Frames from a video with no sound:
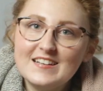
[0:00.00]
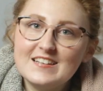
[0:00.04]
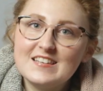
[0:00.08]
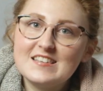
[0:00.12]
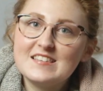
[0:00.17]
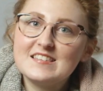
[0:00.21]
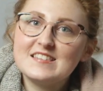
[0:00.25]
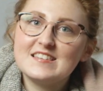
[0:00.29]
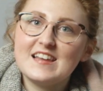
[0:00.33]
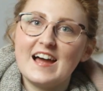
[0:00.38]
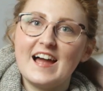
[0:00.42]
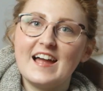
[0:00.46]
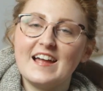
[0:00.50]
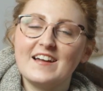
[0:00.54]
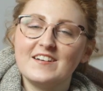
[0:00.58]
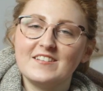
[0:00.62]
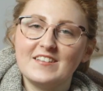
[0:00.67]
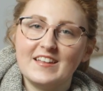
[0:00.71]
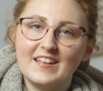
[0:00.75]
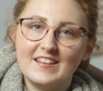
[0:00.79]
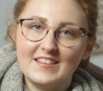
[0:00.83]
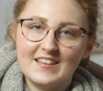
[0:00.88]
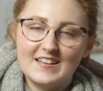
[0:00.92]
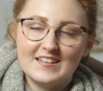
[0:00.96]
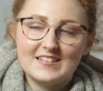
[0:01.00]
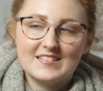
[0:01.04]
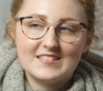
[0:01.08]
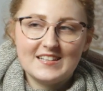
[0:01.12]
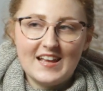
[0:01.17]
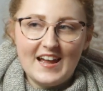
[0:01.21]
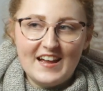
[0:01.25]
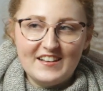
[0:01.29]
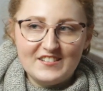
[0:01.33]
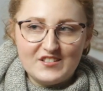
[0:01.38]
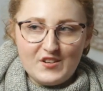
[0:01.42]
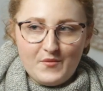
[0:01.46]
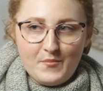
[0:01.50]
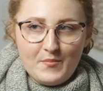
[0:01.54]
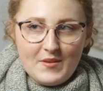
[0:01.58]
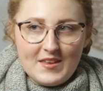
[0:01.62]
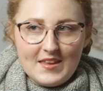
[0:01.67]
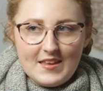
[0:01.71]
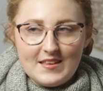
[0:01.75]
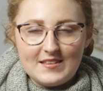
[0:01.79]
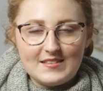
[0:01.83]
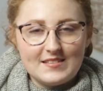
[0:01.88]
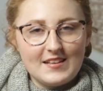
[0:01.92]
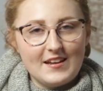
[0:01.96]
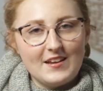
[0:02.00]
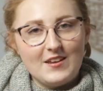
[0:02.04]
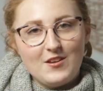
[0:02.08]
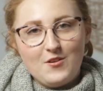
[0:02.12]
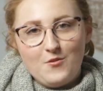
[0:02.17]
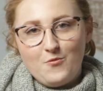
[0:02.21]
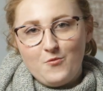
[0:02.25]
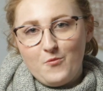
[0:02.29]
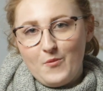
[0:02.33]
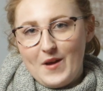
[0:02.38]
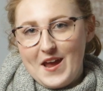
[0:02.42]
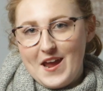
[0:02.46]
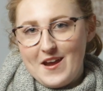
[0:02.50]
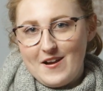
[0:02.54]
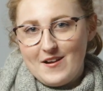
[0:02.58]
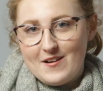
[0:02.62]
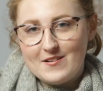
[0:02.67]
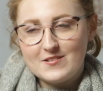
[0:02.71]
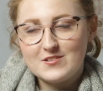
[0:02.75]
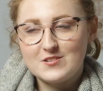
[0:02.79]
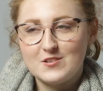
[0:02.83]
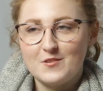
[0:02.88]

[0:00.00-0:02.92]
styling this as a piece that you wear